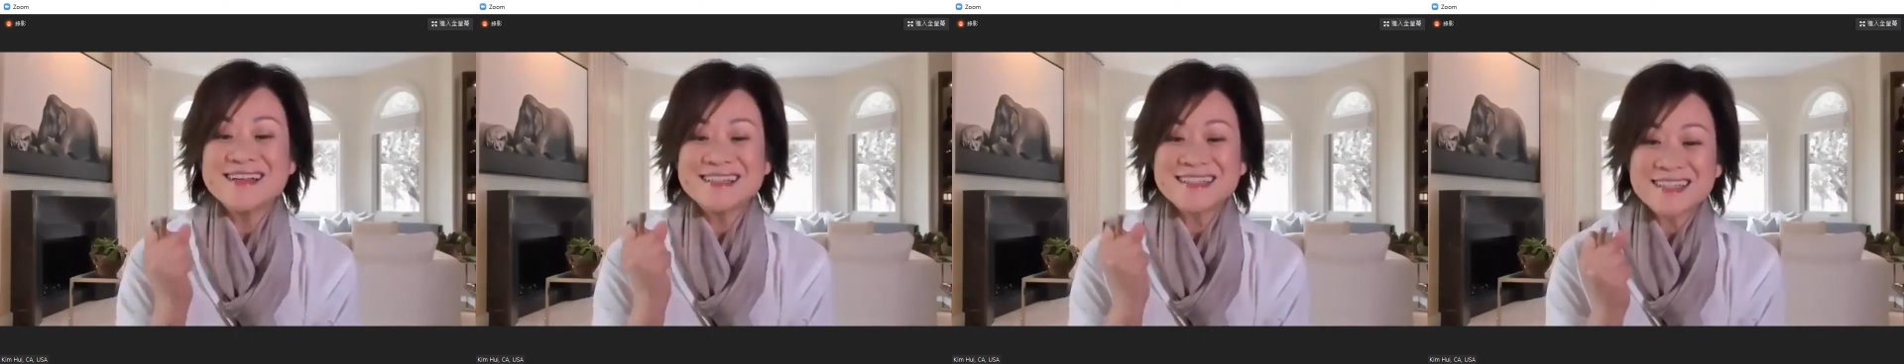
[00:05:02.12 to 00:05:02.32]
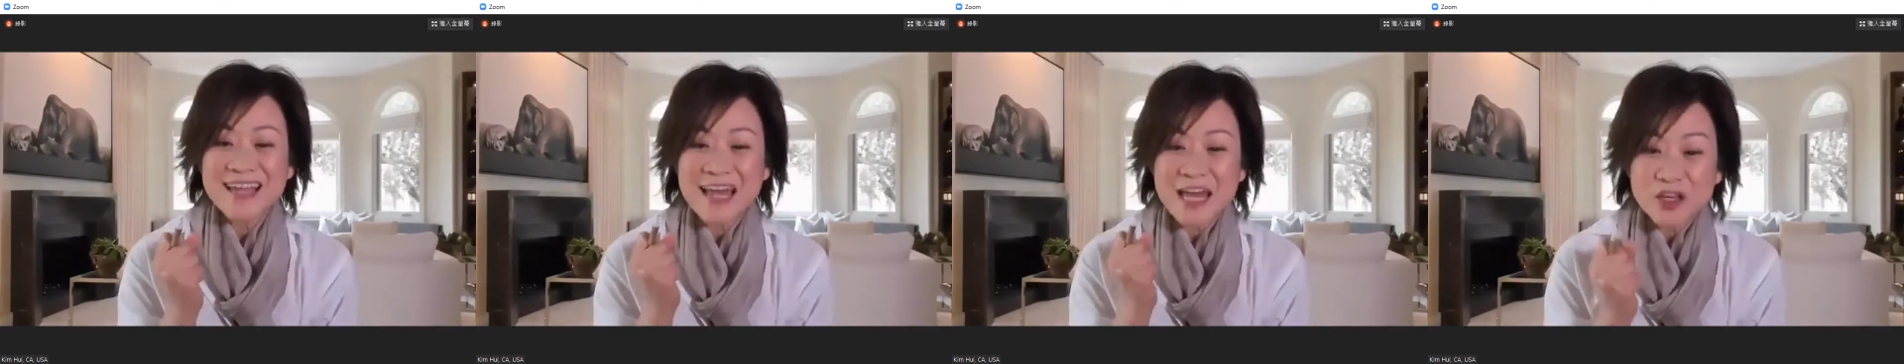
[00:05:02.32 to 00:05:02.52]

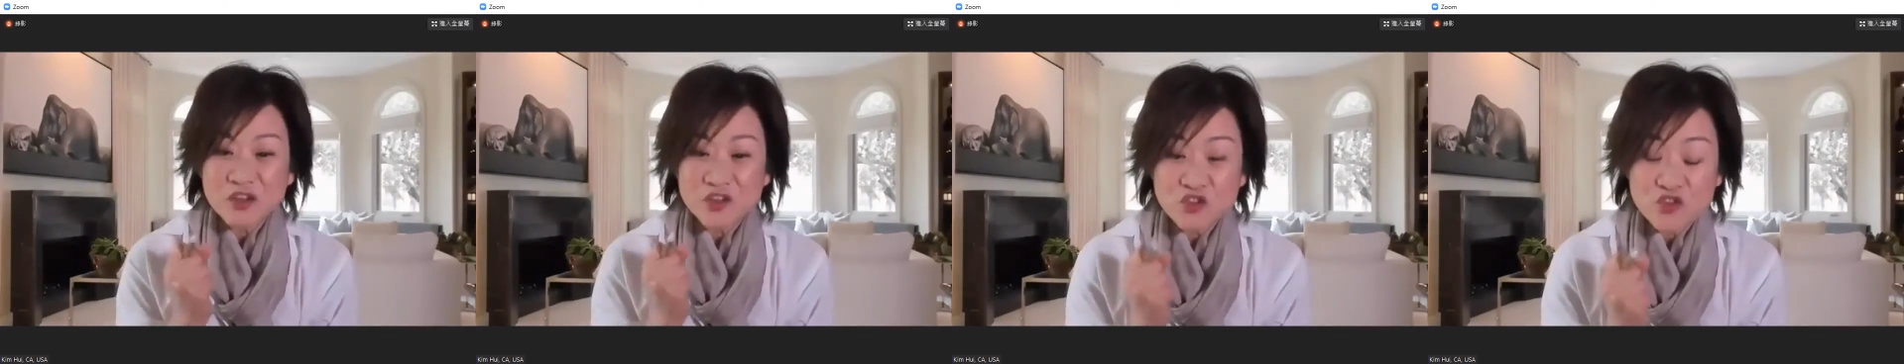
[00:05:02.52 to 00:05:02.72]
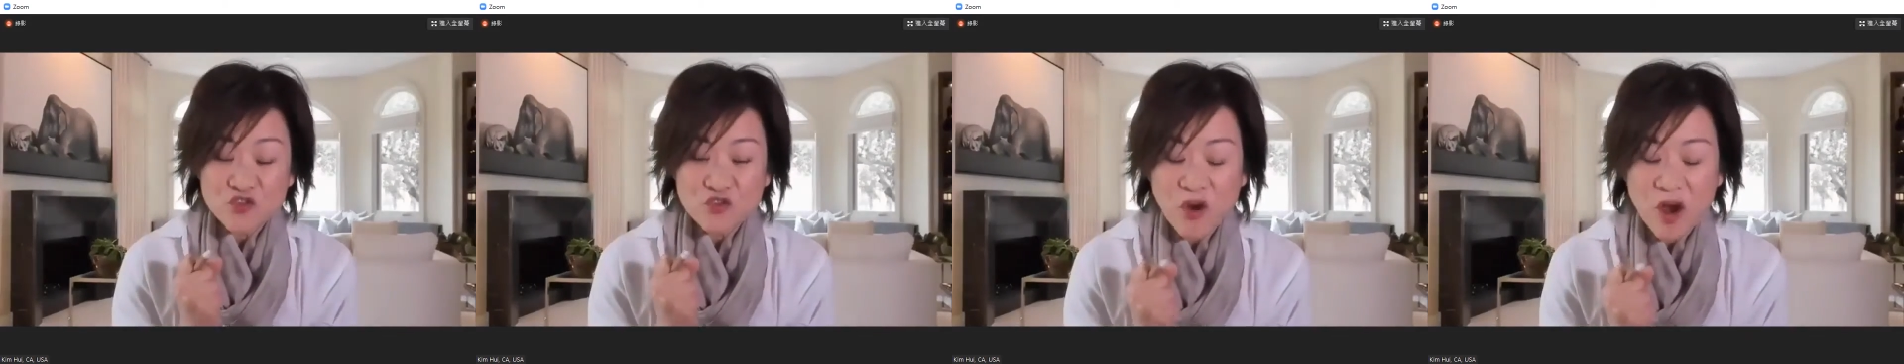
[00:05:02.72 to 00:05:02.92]
staying
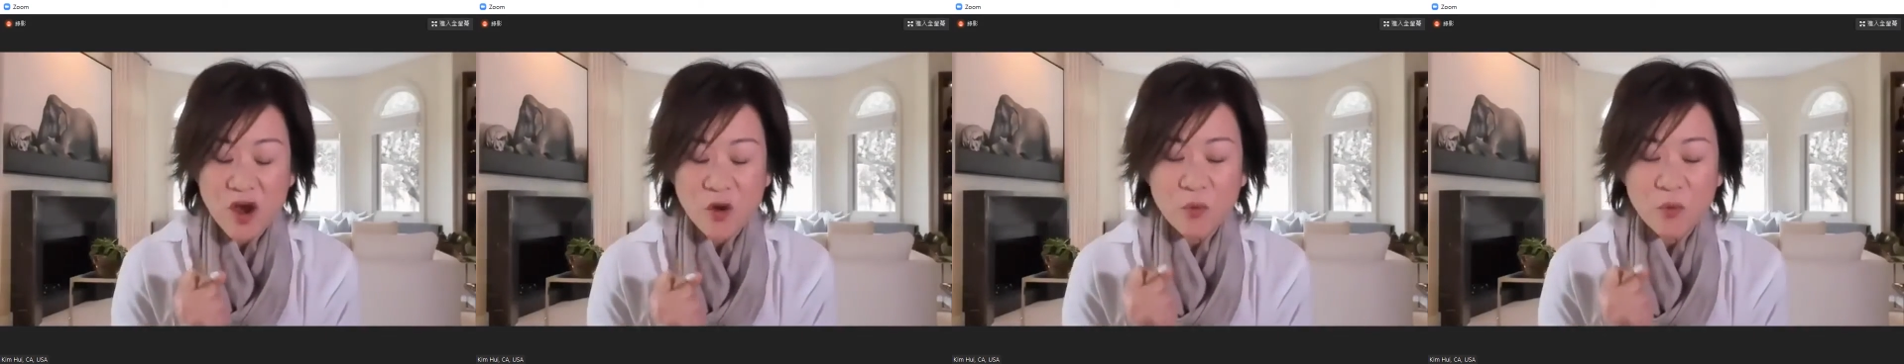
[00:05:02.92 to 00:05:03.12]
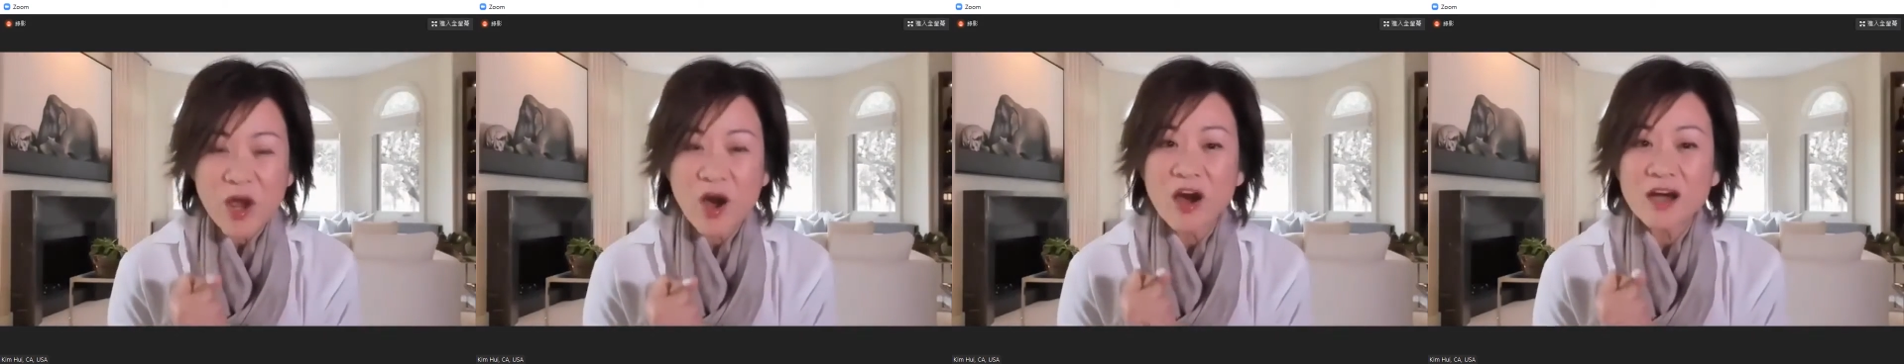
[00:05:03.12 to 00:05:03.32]

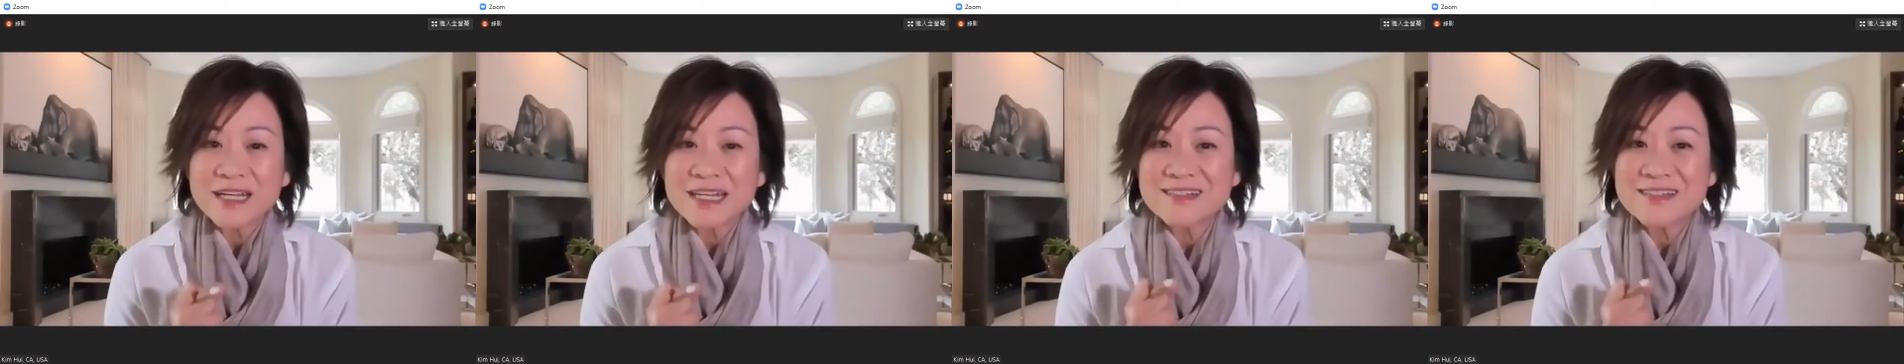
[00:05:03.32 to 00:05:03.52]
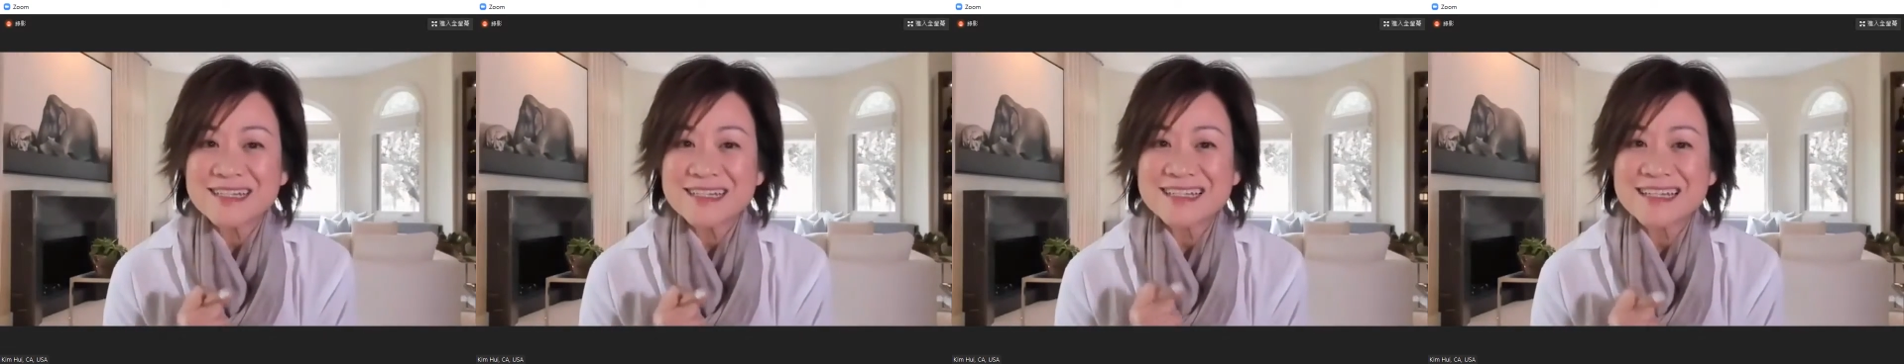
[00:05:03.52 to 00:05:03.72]
strong. We all
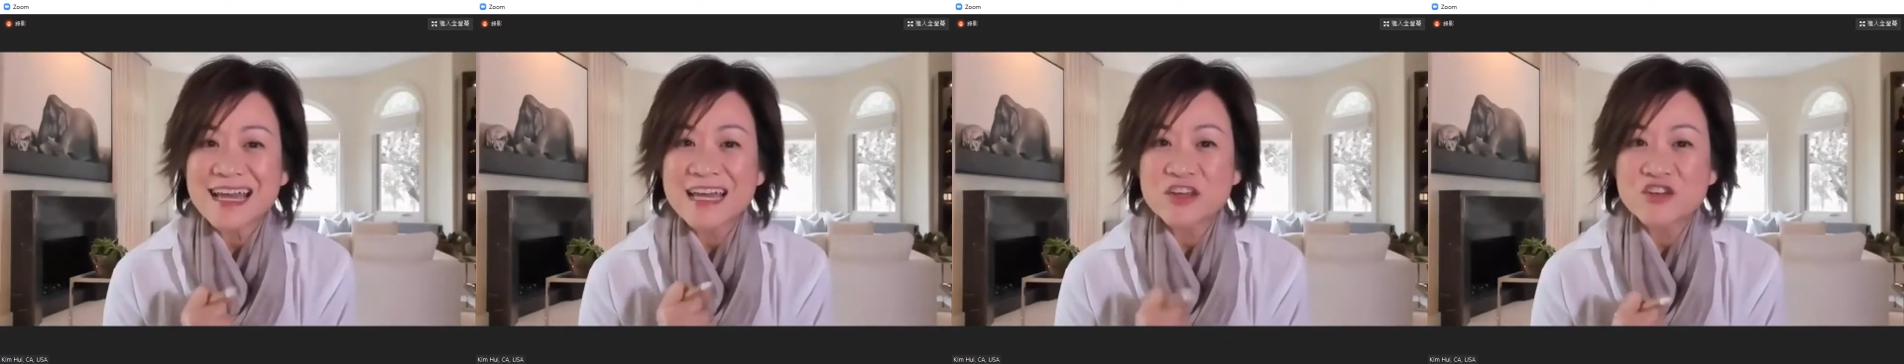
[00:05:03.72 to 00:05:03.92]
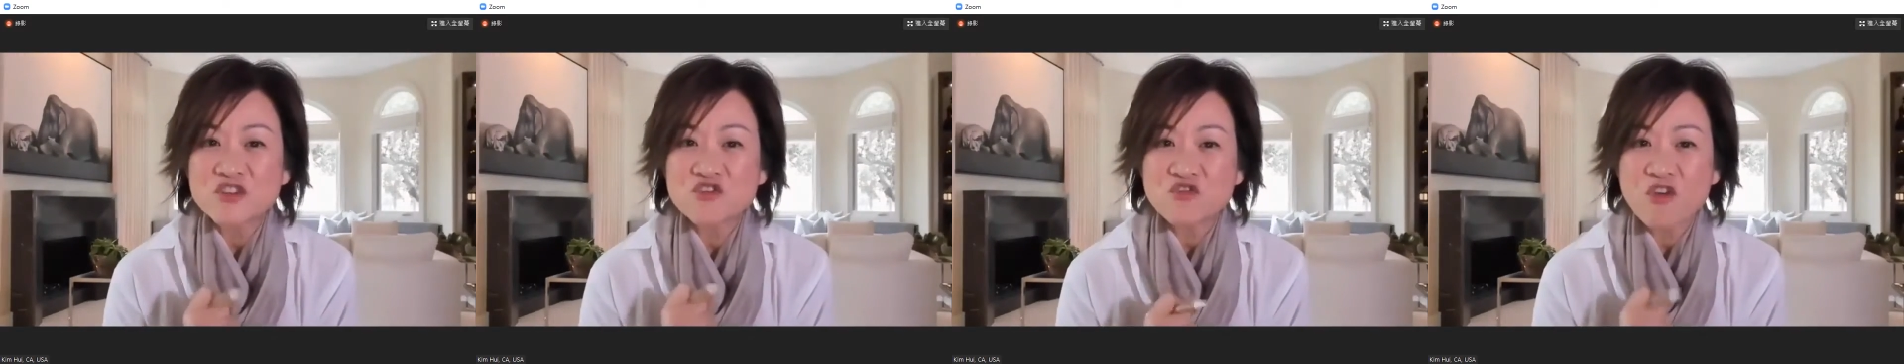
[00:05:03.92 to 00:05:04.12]
need to
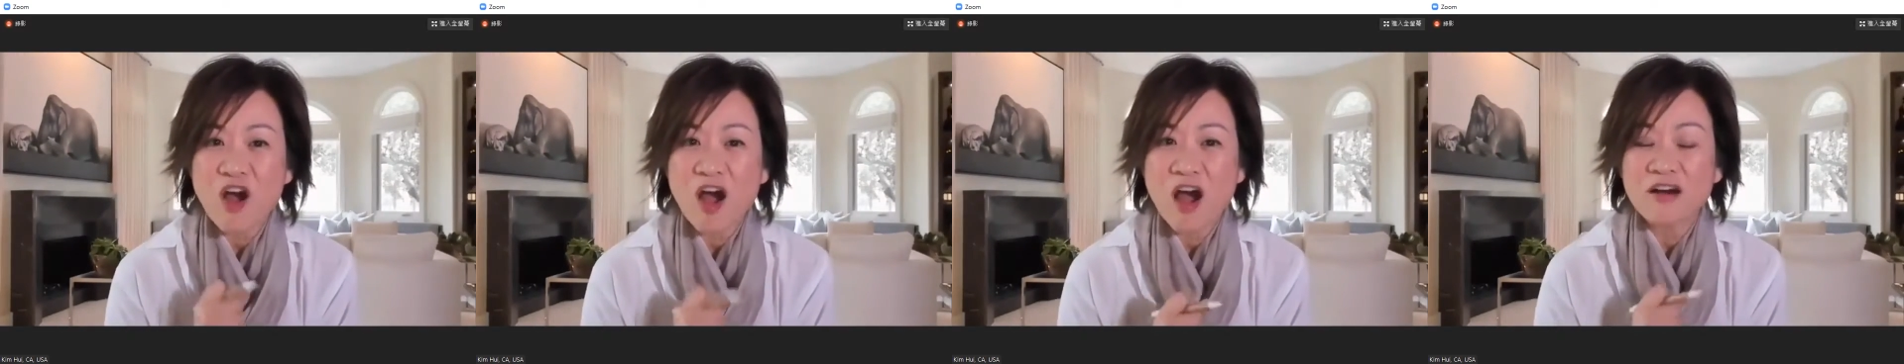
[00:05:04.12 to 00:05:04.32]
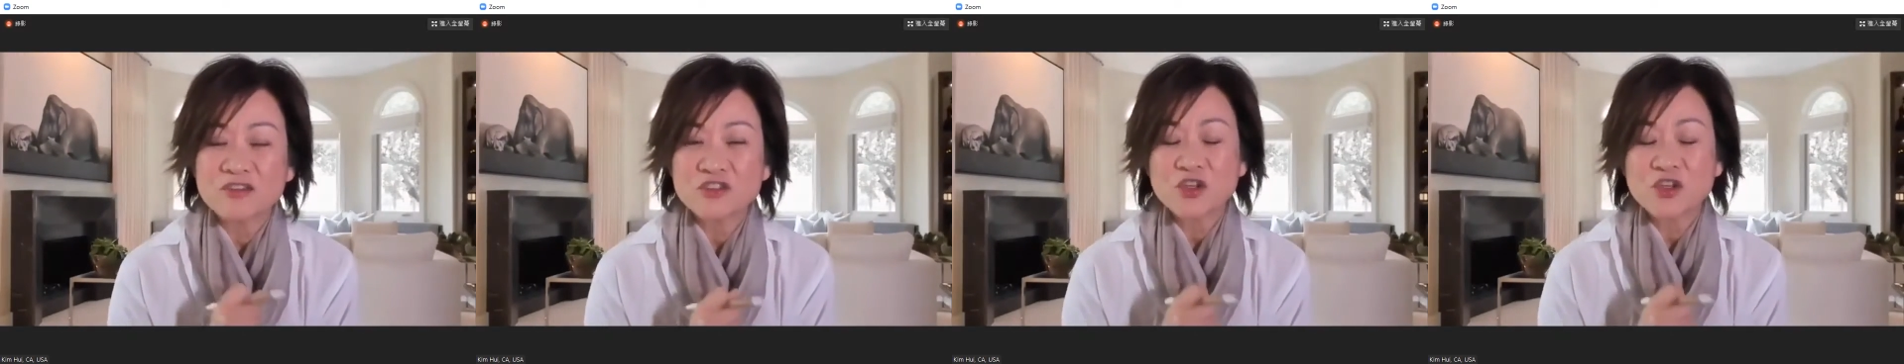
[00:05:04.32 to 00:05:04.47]
stay strong.